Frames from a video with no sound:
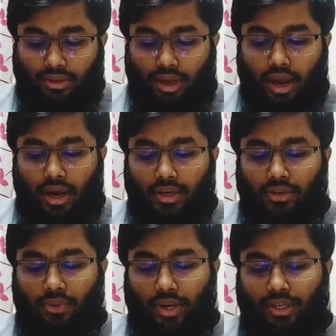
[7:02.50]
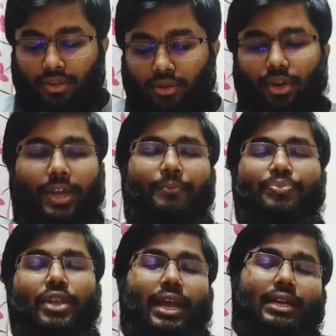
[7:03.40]
heart rate. Okay,
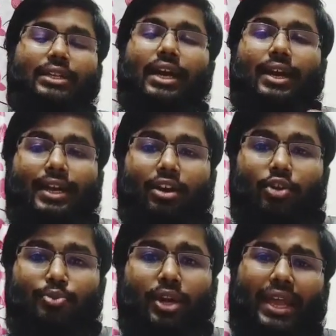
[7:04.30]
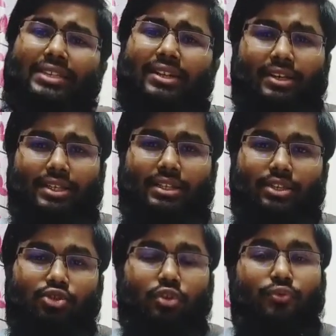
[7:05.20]
and the cardiac output, as a result, the
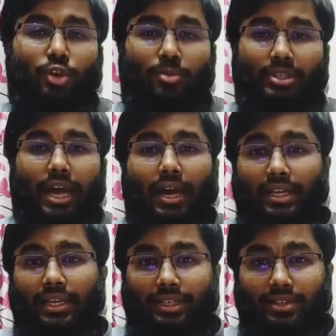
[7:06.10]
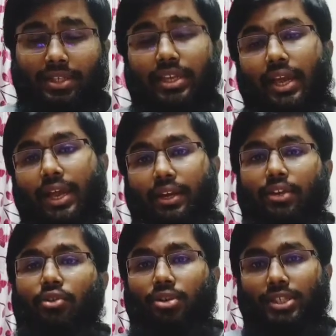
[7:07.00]
stroke volume is highly increasing and
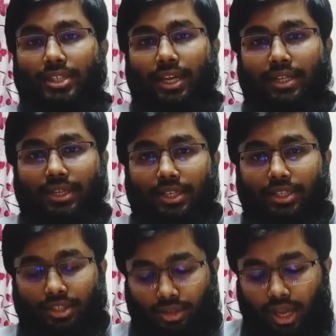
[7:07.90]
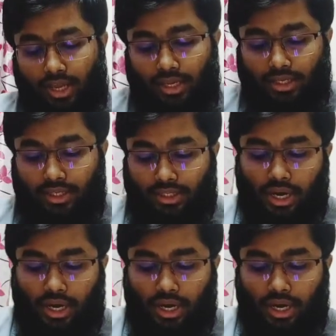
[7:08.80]
it causes the increased